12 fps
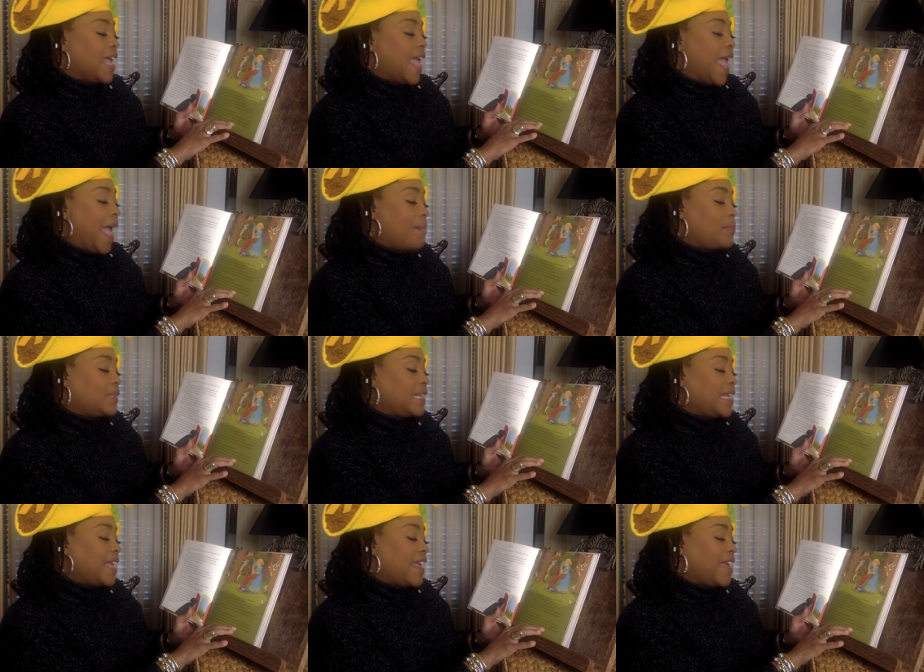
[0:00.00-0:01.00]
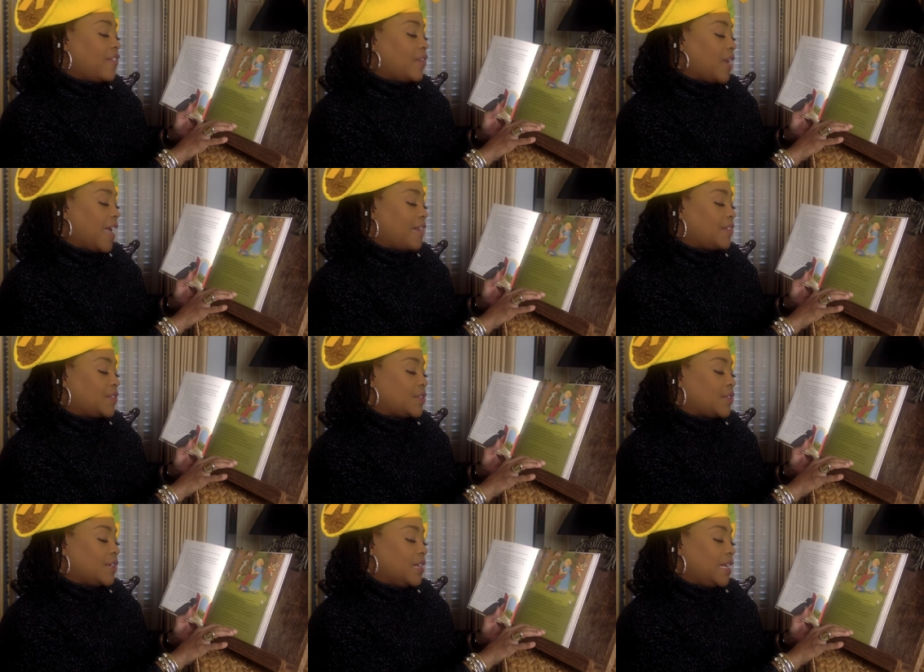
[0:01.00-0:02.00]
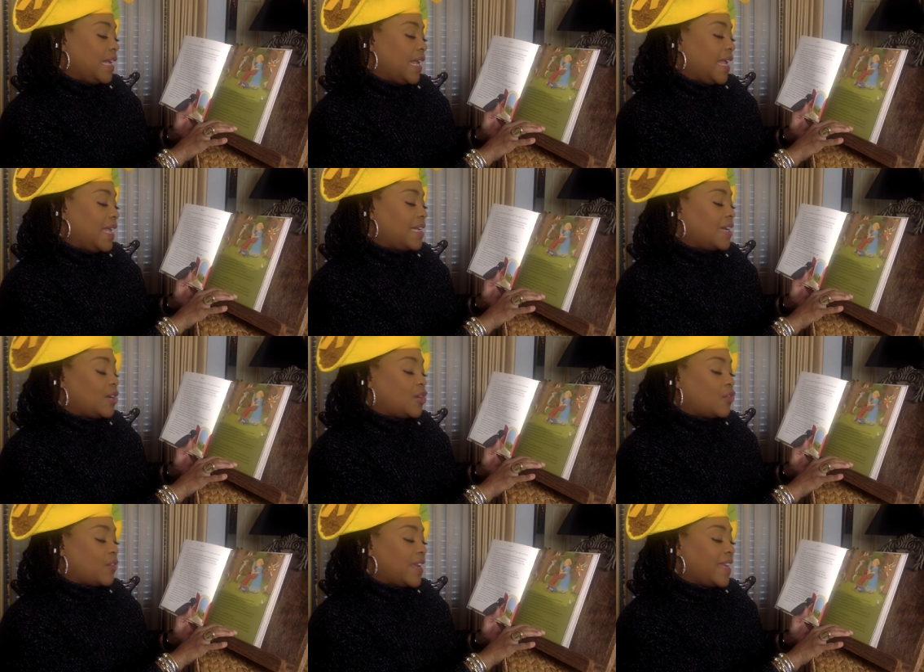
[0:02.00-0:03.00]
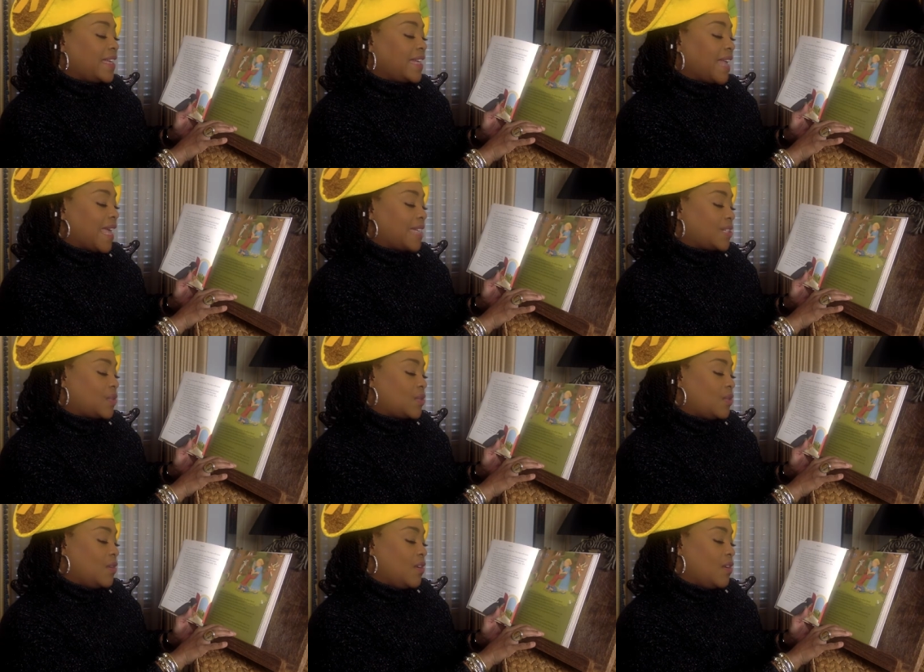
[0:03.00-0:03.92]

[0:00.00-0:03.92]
happily ever after in a grand castle,